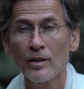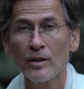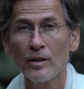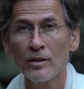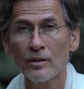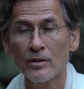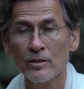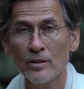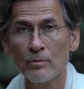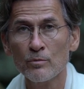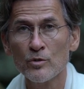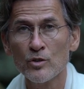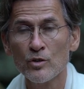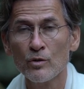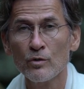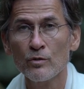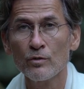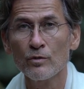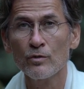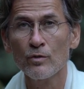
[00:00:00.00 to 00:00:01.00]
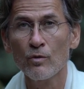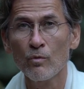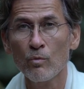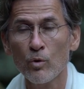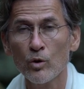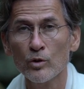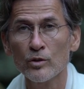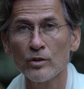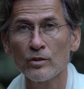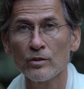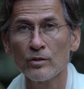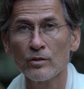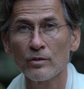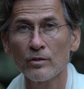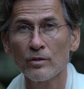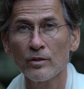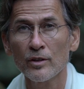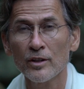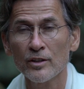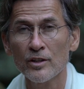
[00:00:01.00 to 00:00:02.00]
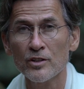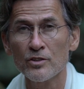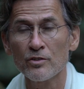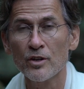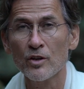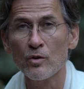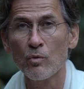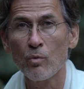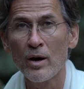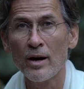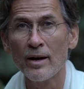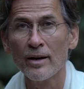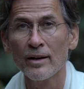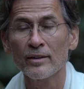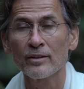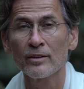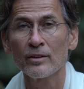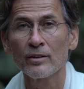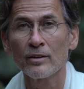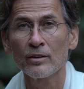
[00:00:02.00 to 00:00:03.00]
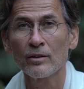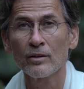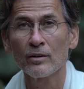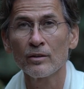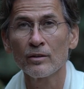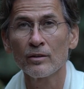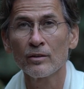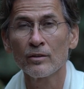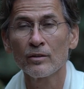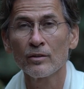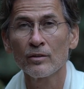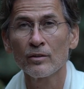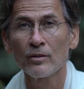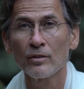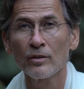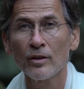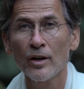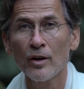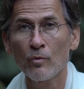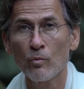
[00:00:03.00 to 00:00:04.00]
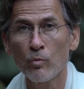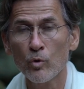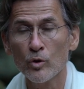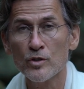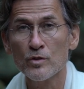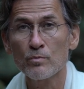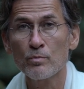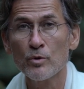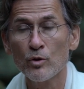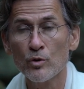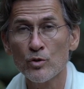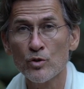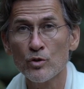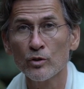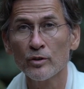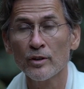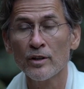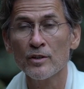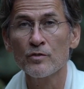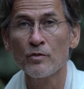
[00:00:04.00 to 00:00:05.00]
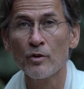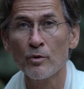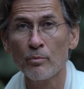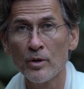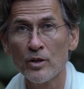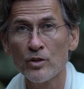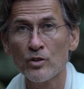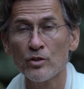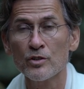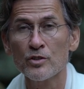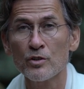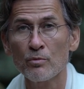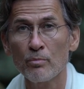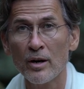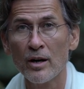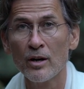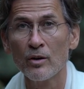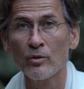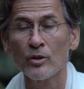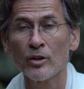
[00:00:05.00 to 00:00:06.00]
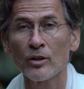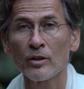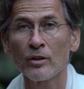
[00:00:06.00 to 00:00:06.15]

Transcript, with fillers: in terms of what it is required and what spiritual transformation is about.